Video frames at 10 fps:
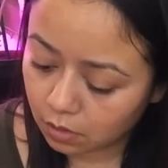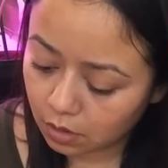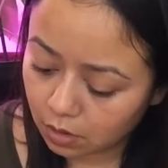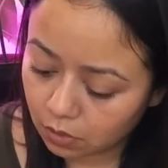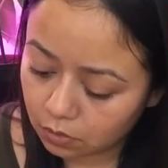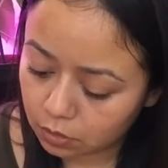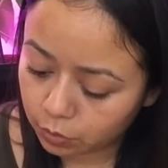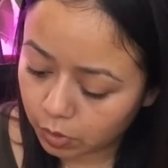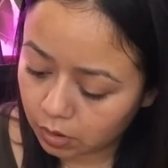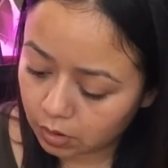And you
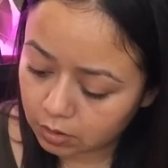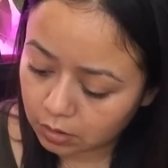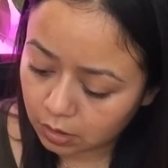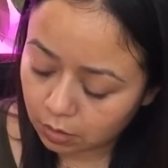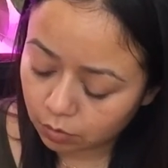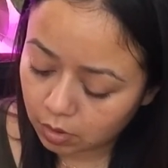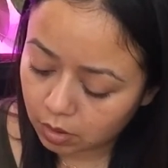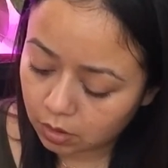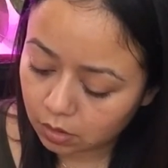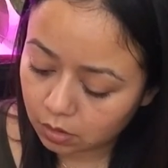just put the
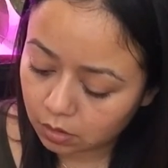cinnamon